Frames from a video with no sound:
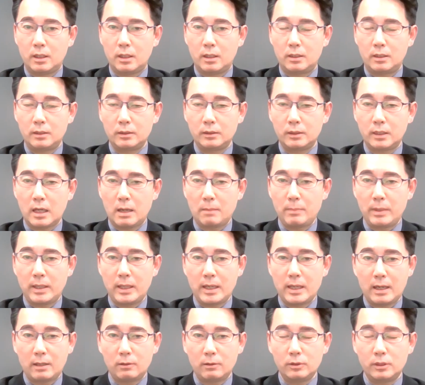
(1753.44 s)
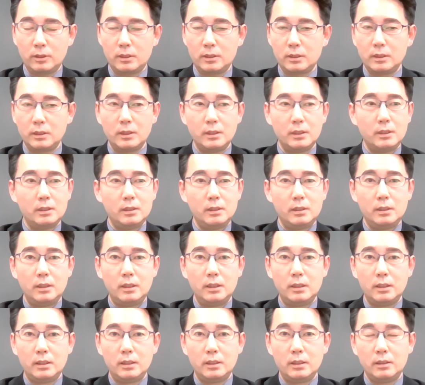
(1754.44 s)
are coming out,
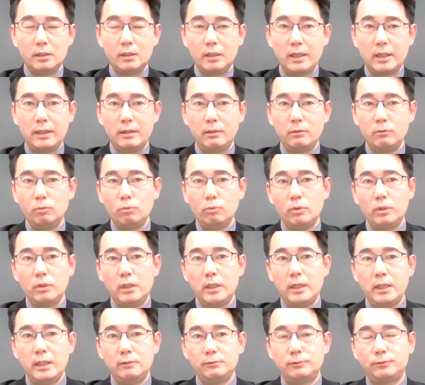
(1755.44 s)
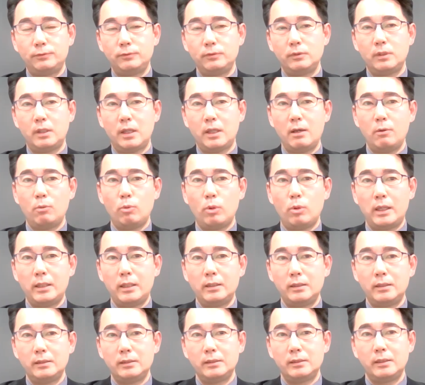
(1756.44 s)
and if
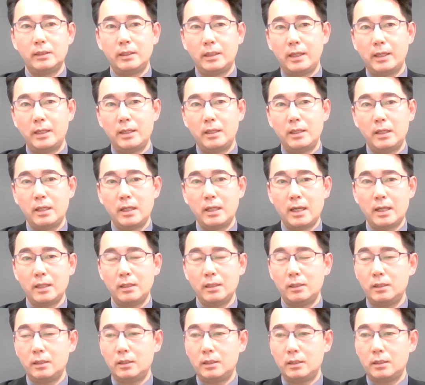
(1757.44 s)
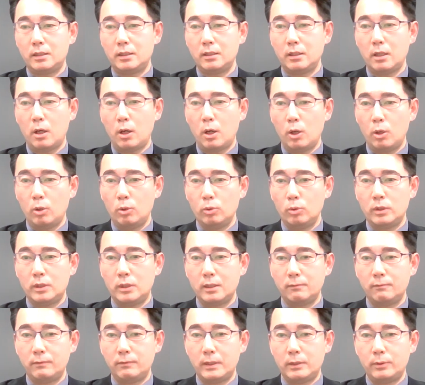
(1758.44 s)
Taiwan cannot
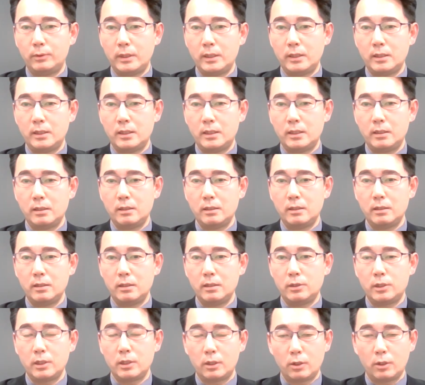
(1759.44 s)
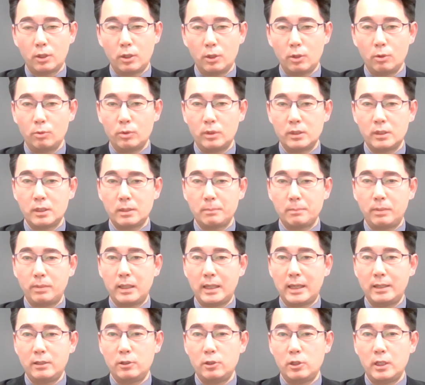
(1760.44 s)
hold a very secure
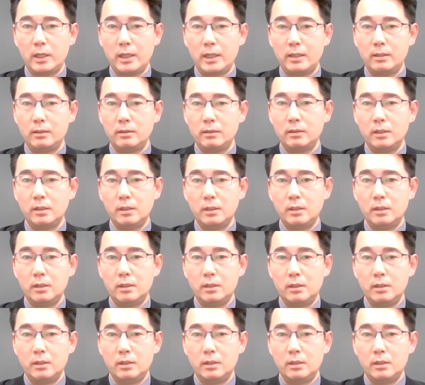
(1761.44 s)
supply chain,